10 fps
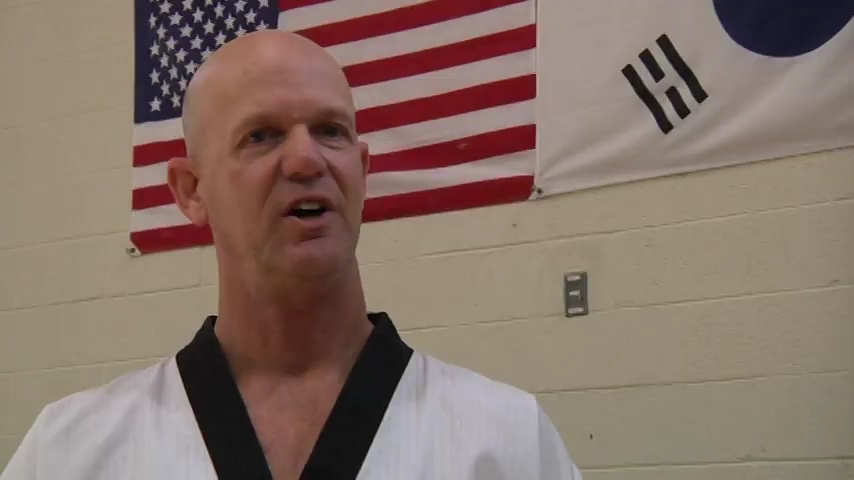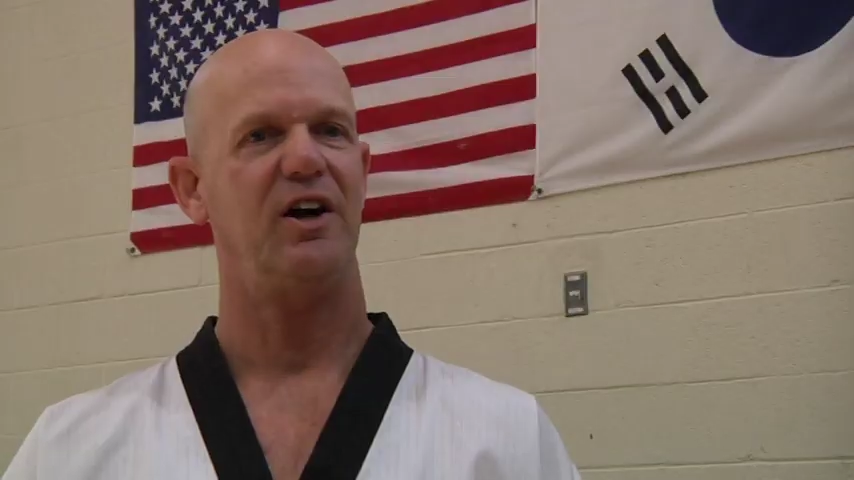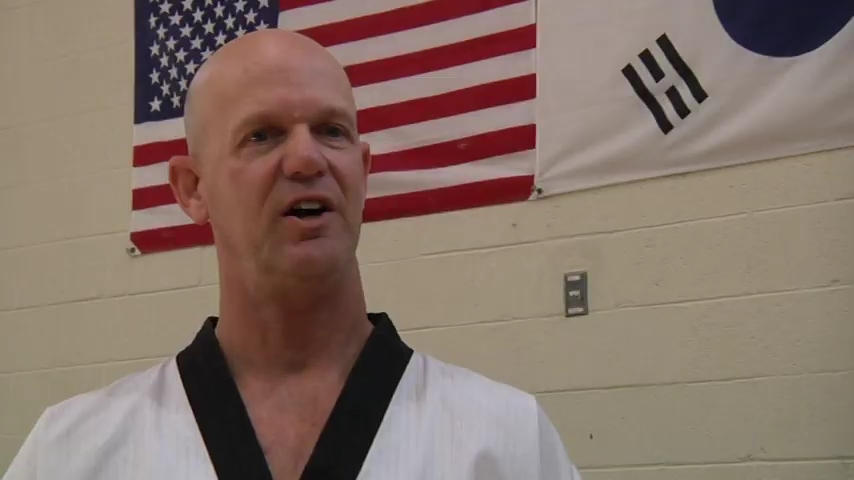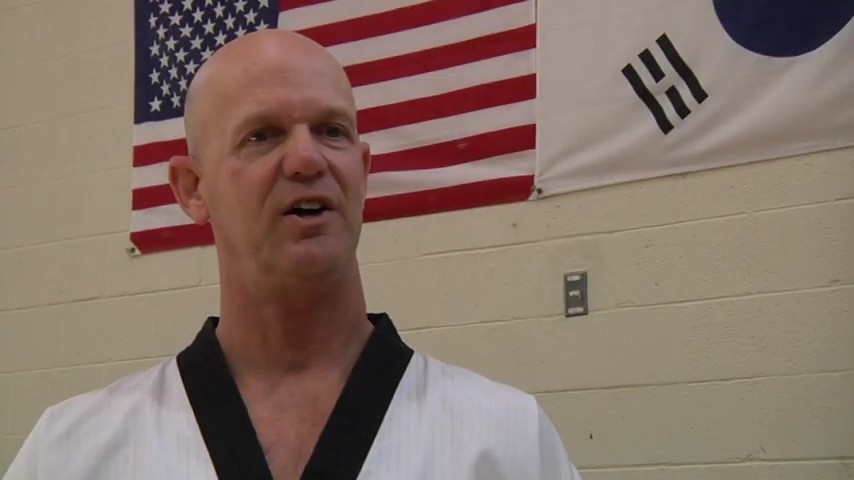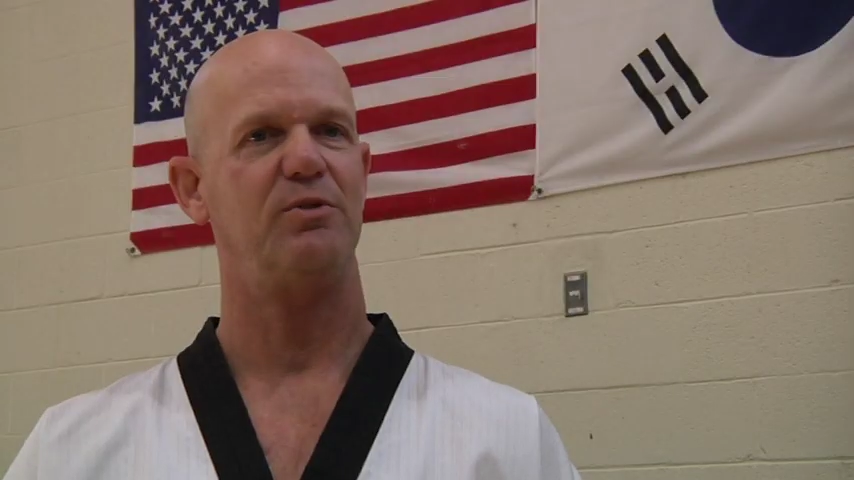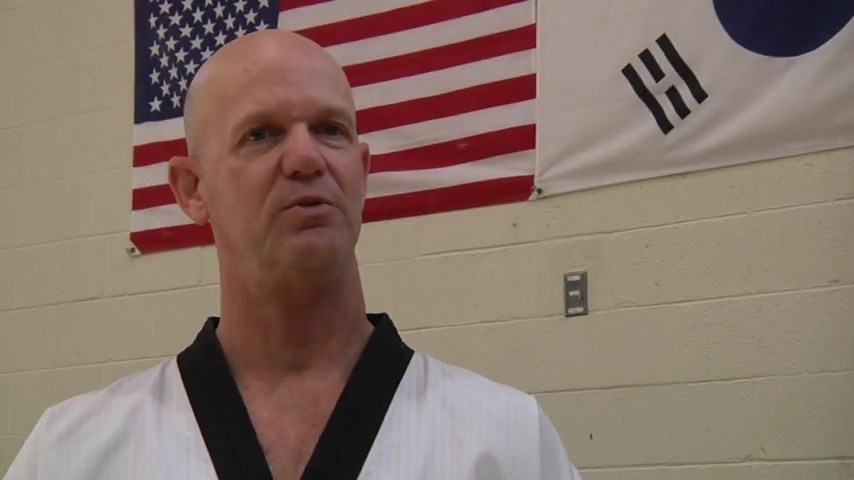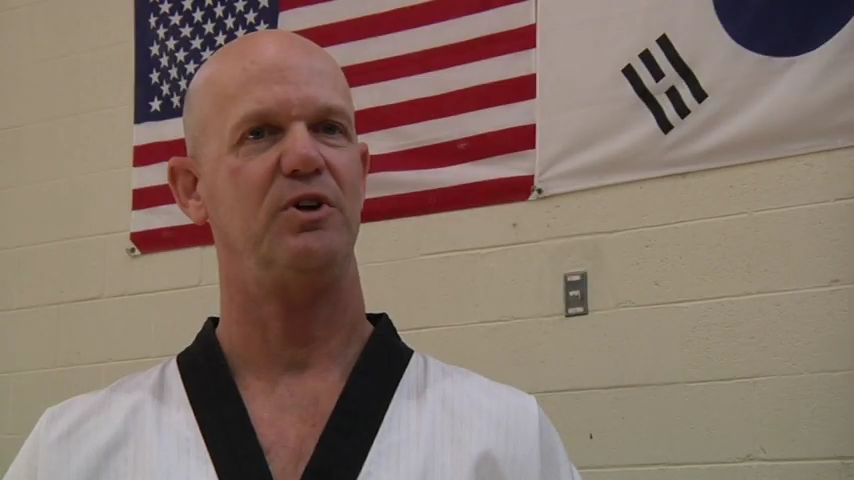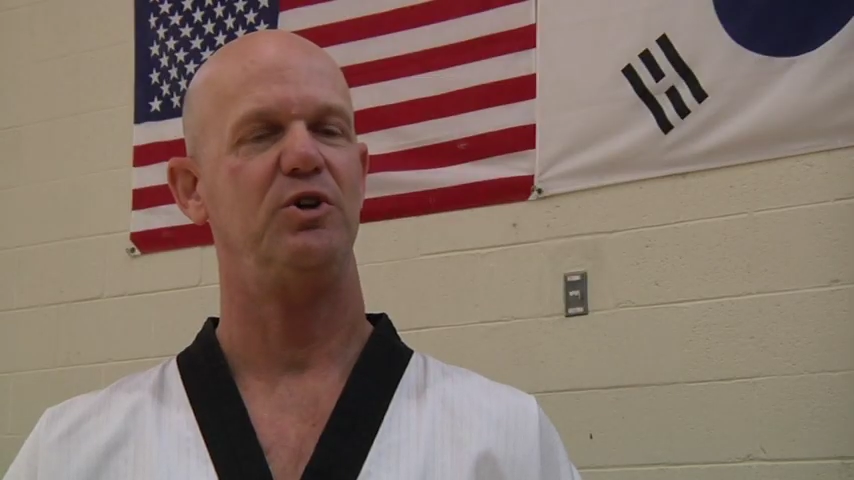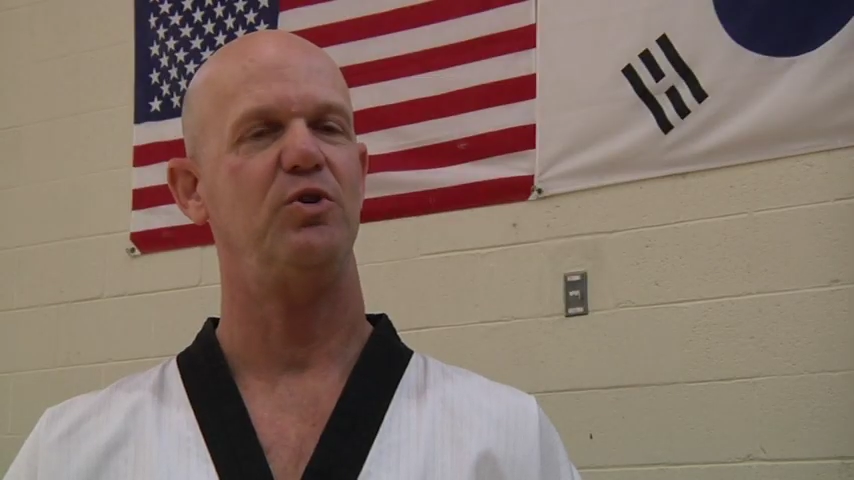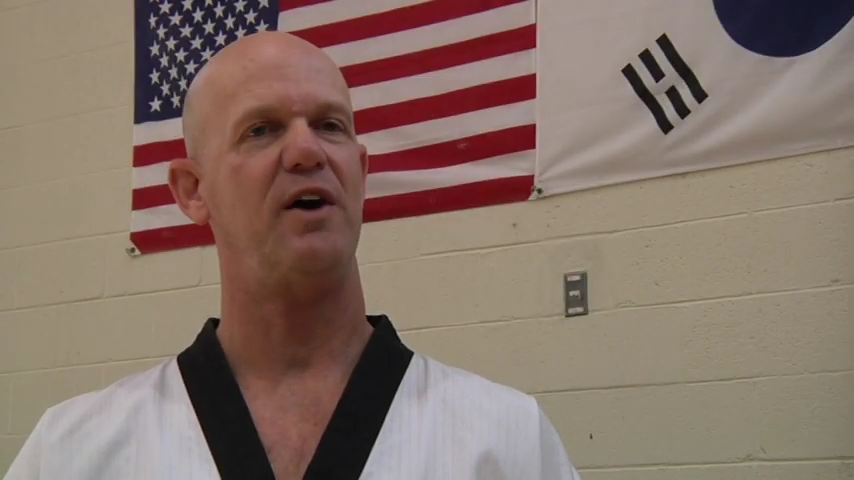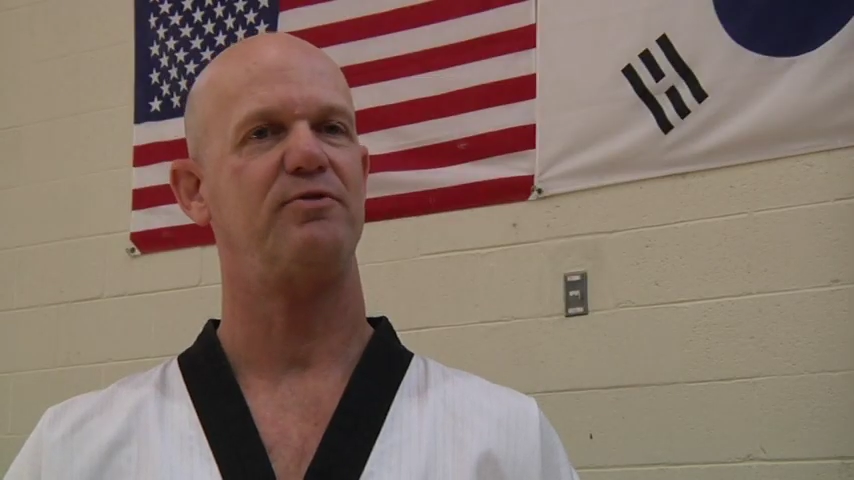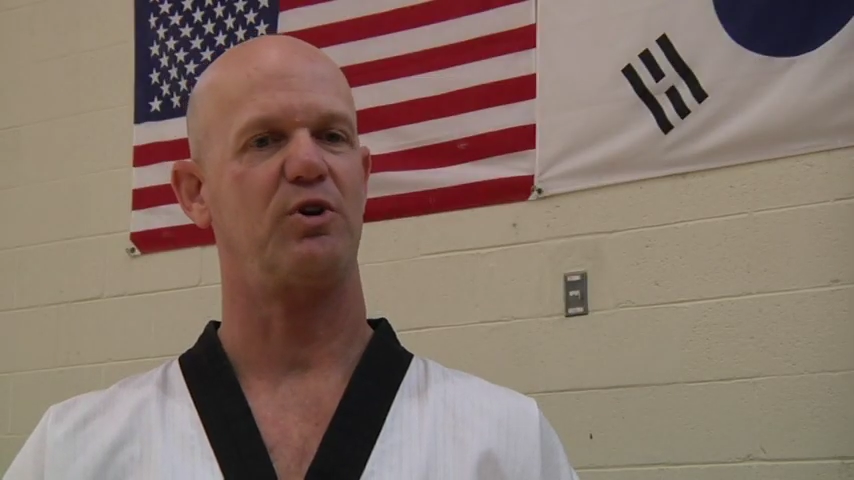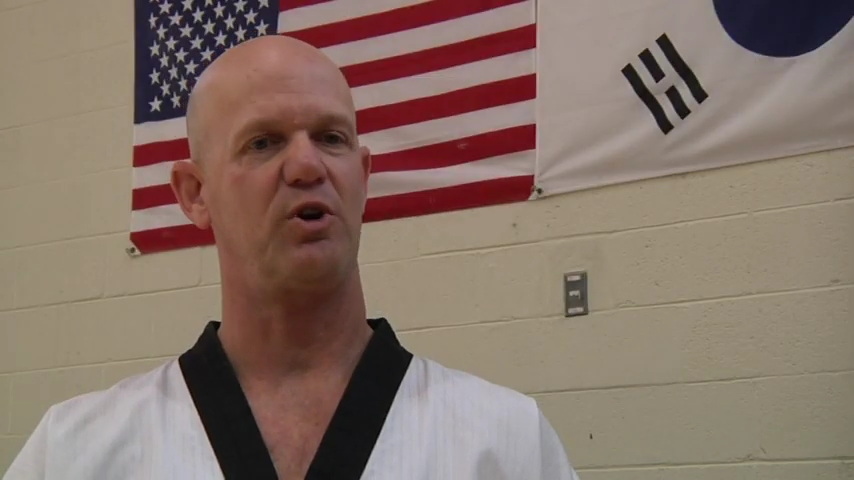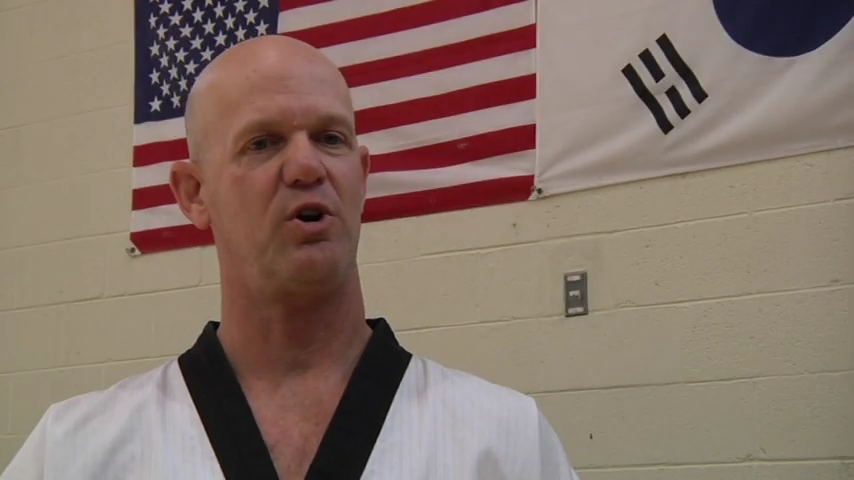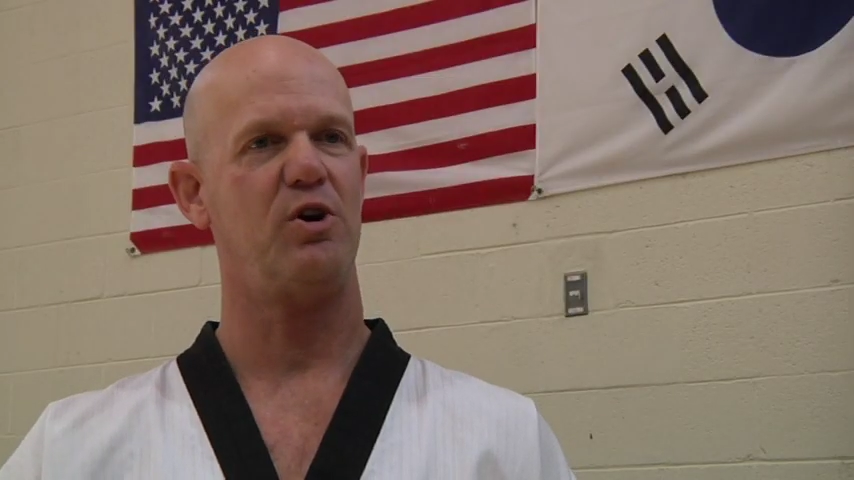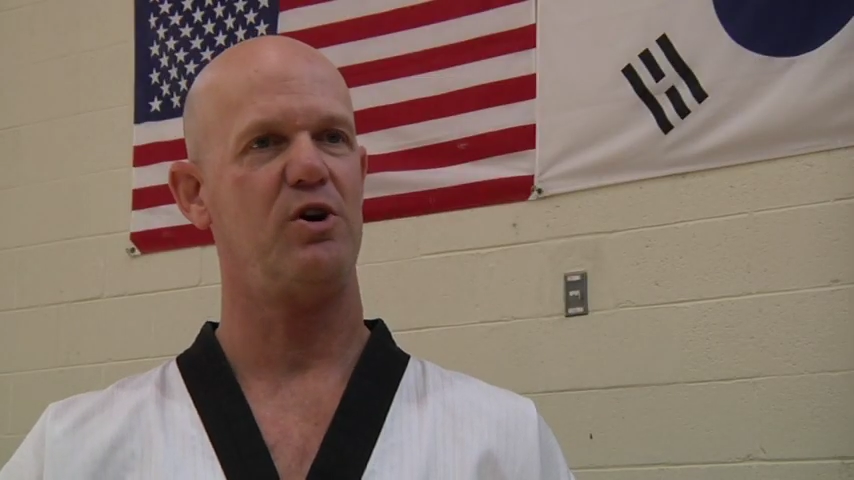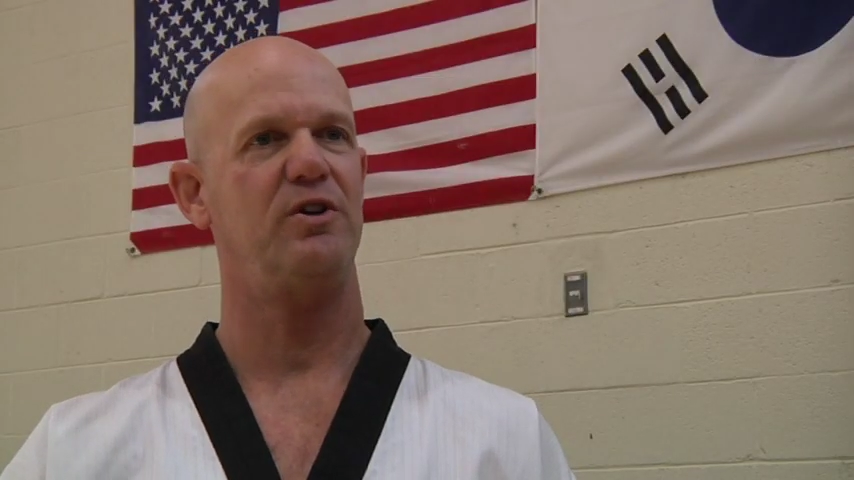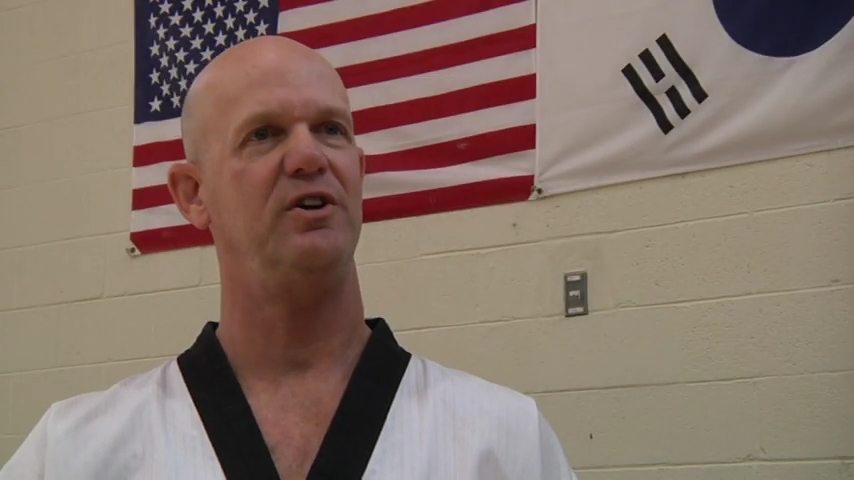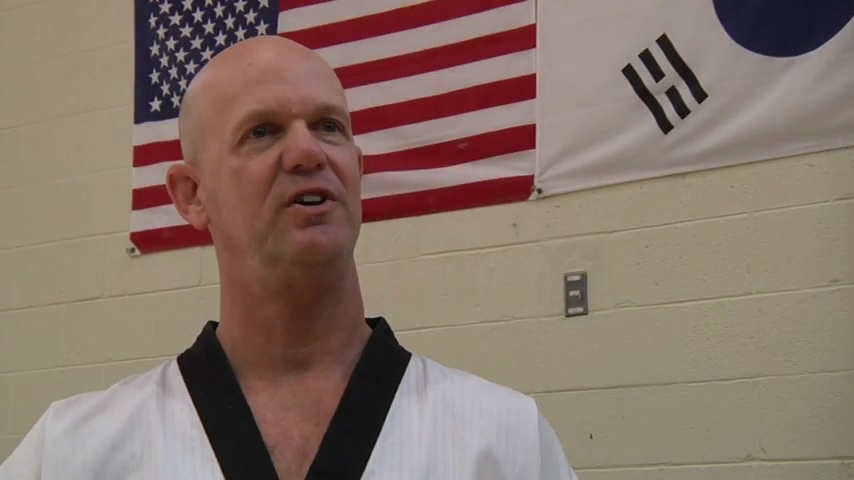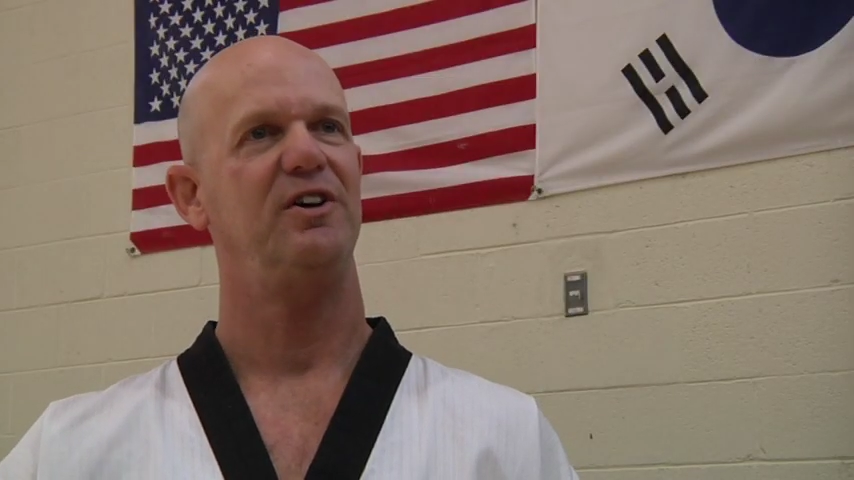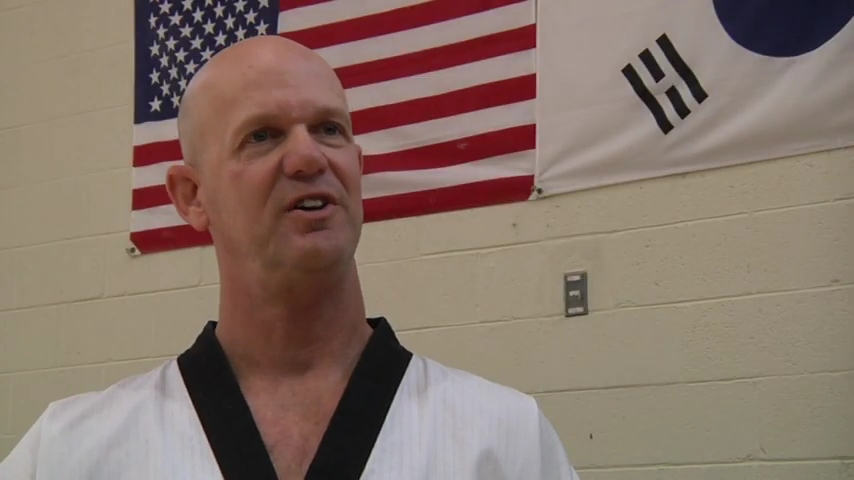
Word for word: uh, you have to earn